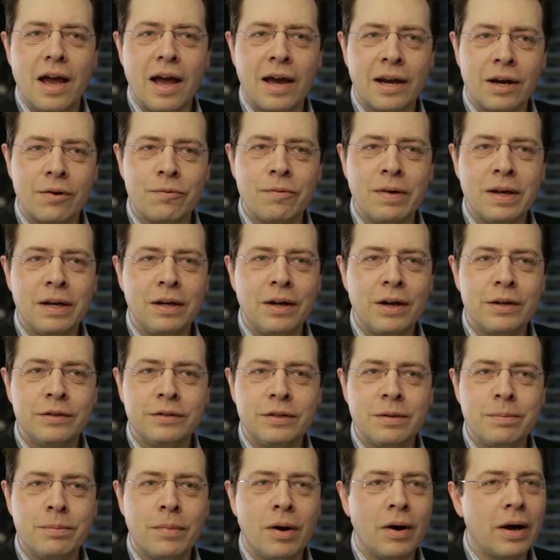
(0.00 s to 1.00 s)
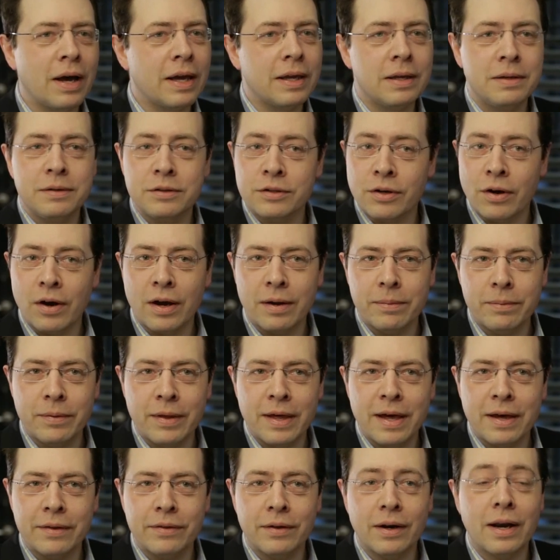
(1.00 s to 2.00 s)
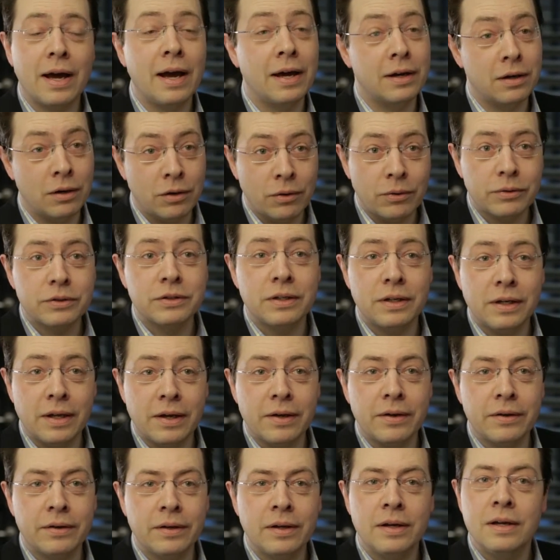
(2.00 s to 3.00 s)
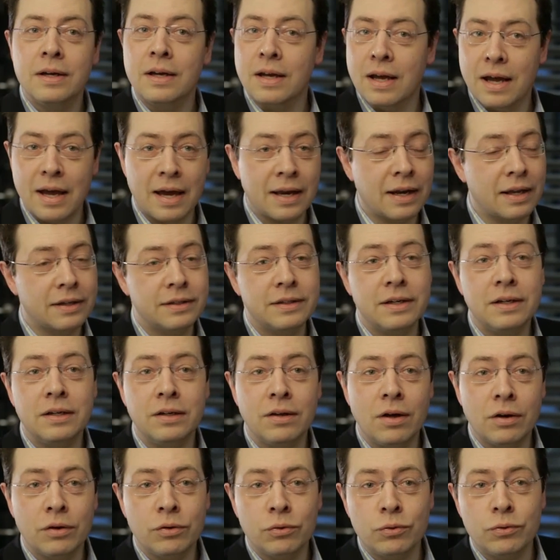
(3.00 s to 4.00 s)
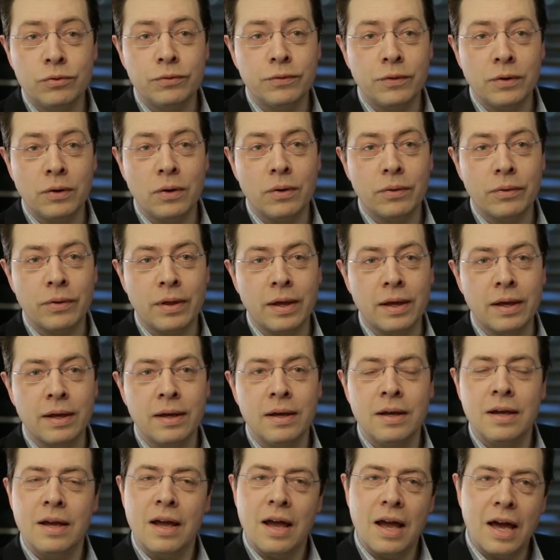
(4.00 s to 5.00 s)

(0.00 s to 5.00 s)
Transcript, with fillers: and I realised in my time there that I had a lot to learn, and I did learn an awful lot there.